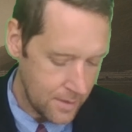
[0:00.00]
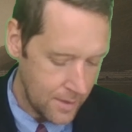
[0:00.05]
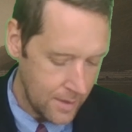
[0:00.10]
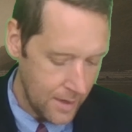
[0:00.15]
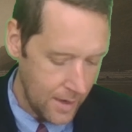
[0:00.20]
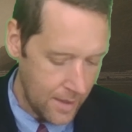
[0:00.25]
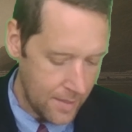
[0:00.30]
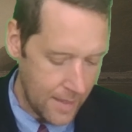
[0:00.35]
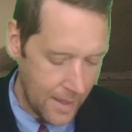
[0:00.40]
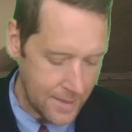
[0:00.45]

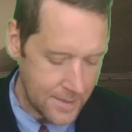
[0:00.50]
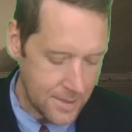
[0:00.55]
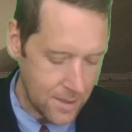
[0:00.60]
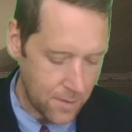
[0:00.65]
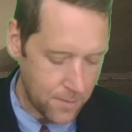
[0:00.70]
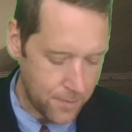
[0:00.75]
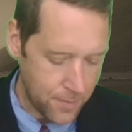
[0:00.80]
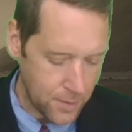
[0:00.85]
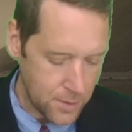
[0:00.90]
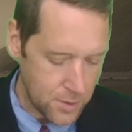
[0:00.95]
And that's our
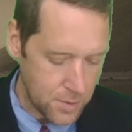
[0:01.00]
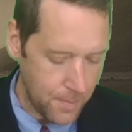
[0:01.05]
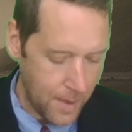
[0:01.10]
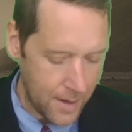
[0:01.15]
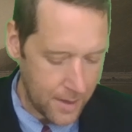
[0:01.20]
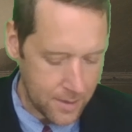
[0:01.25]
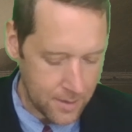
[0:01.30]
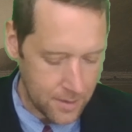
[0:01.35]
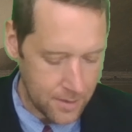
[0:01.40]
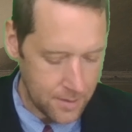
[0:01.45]
first
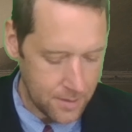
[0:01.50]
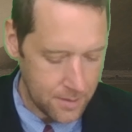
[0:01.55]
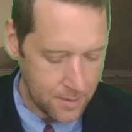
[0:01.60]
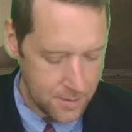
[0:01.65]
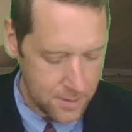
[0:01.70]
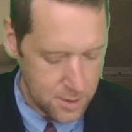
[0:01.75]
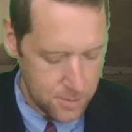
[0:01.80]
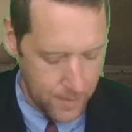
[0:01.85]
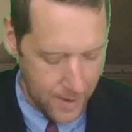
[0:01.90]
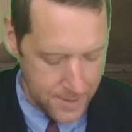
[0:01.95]
medical
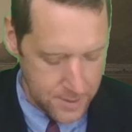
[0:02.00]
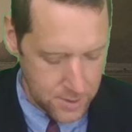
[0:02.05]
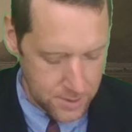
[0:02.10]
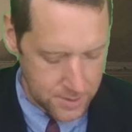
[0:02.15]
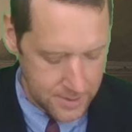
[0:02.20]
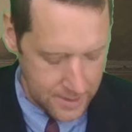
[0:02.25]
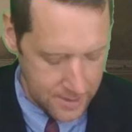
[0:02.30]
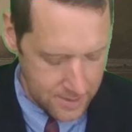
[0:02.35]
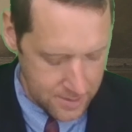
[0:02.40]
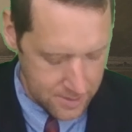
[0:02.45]

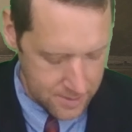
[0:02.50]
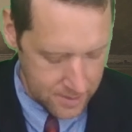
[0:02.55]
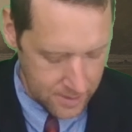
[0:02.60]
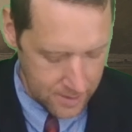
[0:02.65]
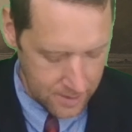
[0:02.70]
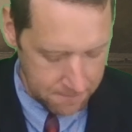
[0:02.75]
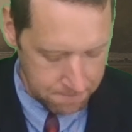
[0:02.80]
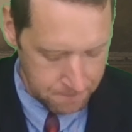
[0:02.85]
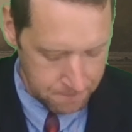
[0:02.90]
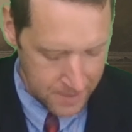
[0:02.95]
specialty, is
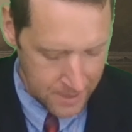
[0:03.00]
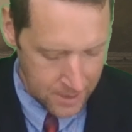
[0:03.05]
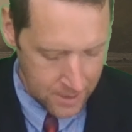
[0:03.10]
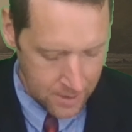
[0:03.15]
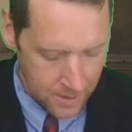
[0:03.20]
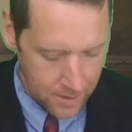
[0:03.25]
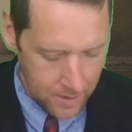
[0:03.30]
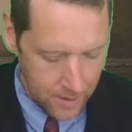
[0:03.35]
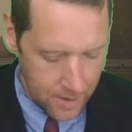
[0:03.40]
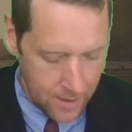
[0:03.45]
the
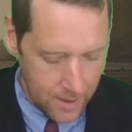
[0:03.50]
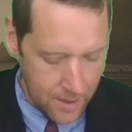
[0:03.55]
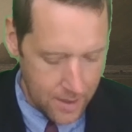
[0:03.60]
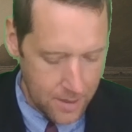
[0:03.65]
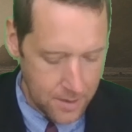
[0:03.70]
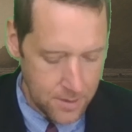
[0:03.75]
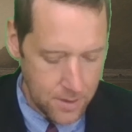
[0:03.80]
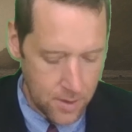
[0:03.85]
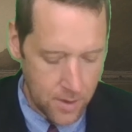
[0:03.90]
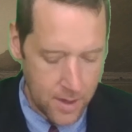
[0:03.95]

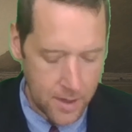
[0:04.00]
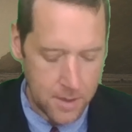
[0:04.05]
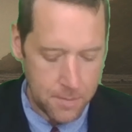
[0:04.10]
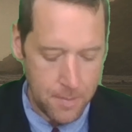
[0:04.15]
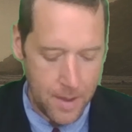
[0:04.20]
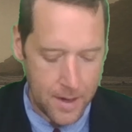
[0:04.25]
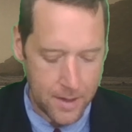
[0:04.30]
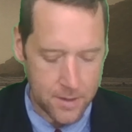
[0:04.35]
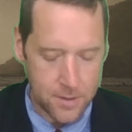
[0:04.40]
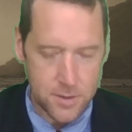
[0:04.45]
Neuric
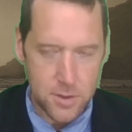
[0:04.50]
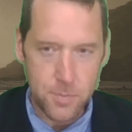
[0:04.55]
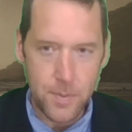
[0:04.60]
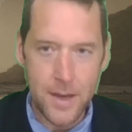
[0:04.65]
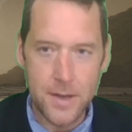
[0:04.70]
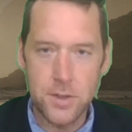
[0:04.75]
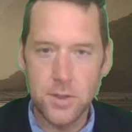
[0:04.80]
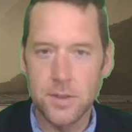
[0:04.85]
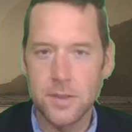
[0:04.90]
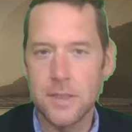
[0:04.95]
medical
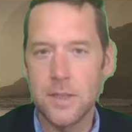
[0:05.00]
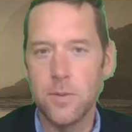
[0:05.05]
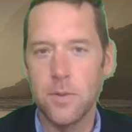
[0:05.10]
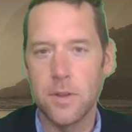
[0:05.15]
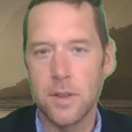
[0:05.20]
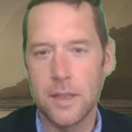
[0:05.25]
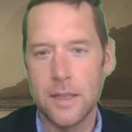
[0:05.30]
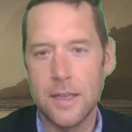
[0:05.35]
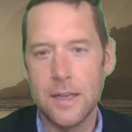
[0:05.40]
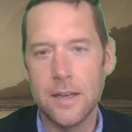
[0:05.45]
specialty with
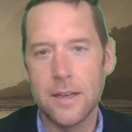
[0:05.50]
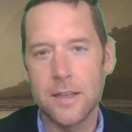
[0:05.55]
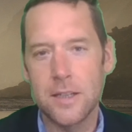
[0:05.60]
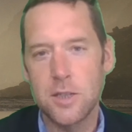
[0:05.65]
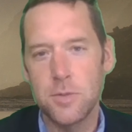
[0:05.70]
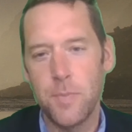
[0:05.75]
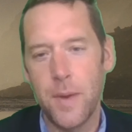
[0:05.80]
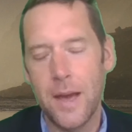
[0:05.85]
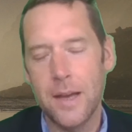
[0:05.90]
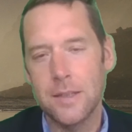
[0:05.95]
leading
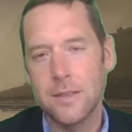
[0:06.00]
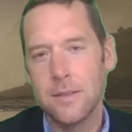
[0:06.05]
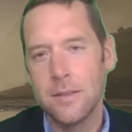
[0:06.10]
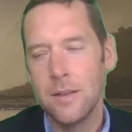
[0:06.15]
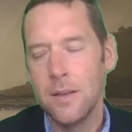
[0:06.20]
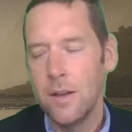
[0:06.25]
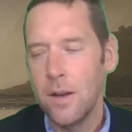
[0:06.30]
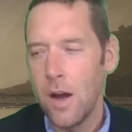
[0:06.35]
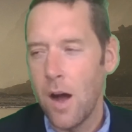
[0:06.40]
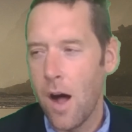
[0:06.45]
expect.
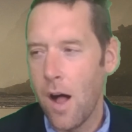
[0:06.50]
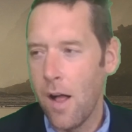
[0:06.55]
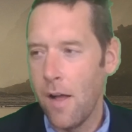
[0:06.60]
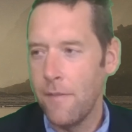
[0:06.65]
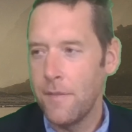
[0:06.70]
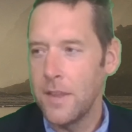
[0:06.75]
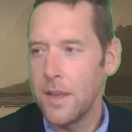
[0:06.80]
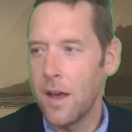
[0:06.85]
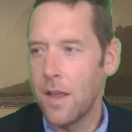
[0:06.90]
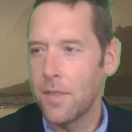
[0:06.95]
All of
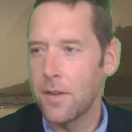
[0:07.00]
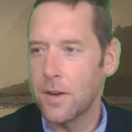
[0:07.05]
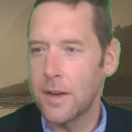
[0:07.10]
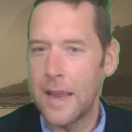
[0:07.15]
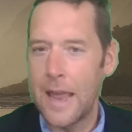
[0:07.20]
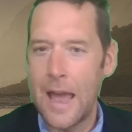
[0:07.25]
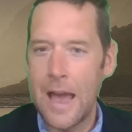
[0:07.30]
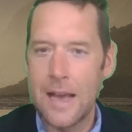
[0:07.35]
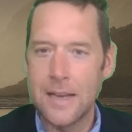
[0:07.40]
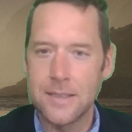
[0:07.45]
the other
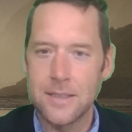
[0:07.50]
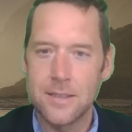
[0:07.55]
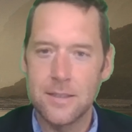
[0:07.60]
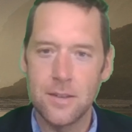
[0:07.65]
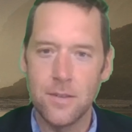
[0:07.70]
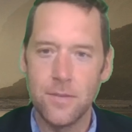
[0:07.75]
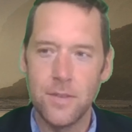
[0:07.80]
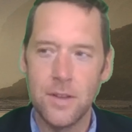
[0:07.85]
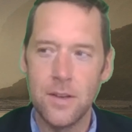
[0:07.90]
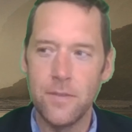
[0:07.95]
castes
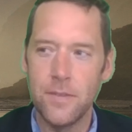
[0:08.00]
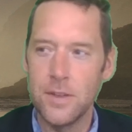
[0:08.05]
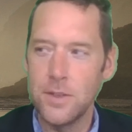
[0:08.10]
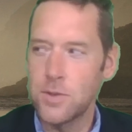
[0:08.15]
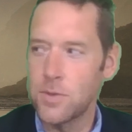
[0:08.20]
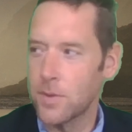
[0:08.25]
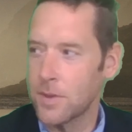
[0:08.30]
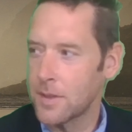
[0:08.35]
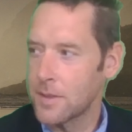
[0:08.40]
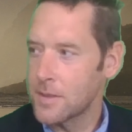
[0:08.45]
of
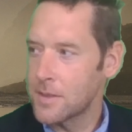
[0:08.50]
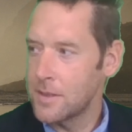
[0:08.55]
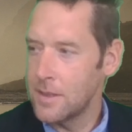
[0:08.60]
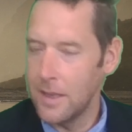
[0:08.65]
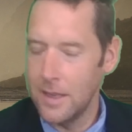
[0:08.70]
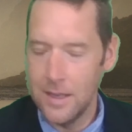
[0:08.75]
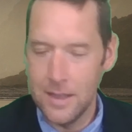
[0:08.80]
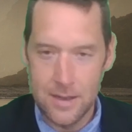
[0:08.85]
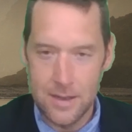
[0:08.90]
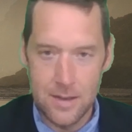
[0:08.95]
individuals
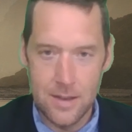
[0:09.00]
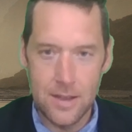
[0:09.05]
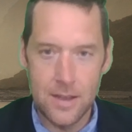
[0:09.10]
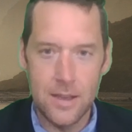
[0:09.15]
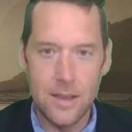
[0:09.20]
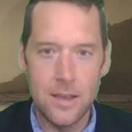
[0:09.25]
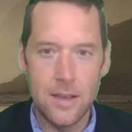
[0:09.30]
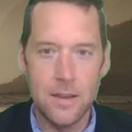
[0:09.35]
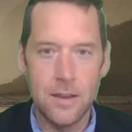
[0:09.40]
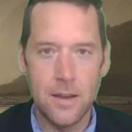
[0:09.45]
in
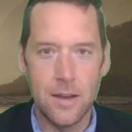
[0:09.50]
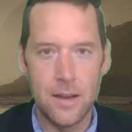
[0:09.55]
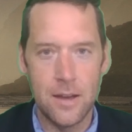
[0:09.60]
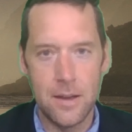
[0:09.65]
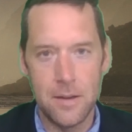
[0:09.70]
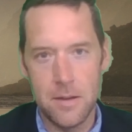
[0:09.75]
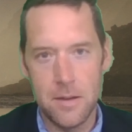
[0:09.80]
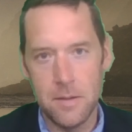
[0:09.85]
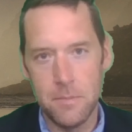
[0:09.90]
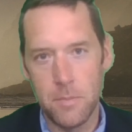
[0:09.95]
the
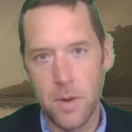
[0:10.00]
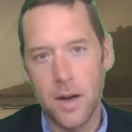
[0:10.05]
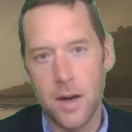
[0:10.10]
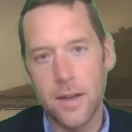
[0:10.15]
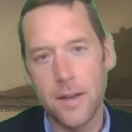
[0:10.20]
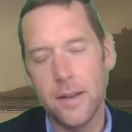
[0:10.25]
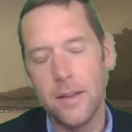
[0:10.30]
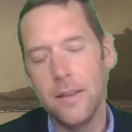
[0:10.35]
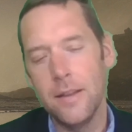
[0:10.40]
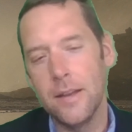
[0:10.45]

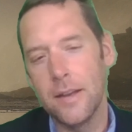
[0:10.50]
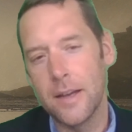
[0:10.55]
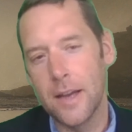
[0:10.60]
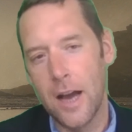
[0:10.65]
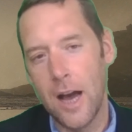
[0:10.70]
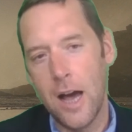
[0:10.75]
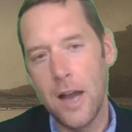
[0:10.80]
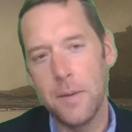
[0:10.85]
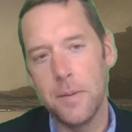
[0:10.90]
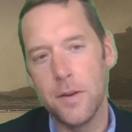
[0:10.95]
market, in the
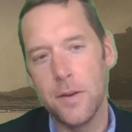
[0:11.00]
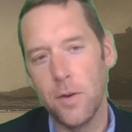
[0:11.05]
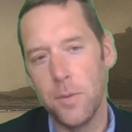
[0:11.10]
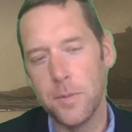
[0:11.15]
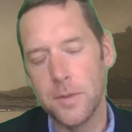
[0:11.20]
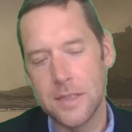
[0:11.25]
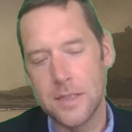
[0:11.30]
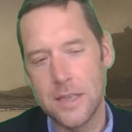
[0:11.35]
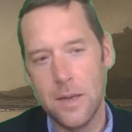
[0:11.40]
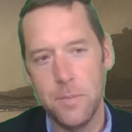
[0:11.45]
economy, a Homo
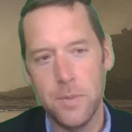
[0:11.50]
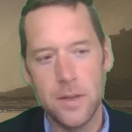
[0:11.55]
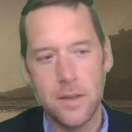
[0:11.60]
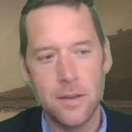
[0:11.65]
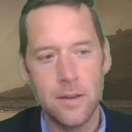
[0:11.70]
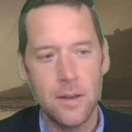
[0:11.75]
sapien,